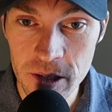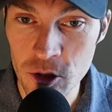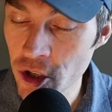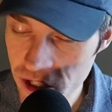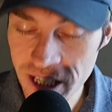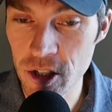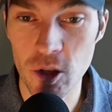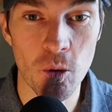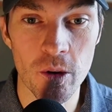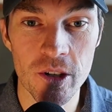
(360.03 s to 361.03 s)
the
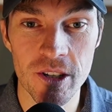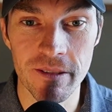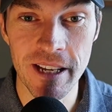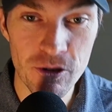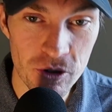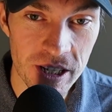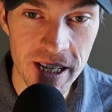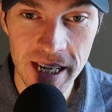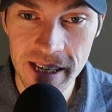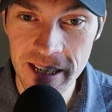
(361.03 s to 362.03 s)
course
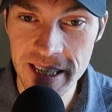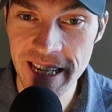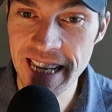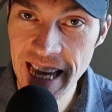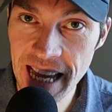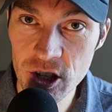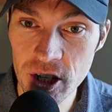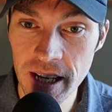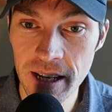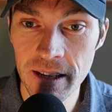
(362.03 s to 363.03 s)
interesting? Is it
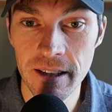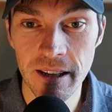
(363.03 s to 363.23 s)
engaging?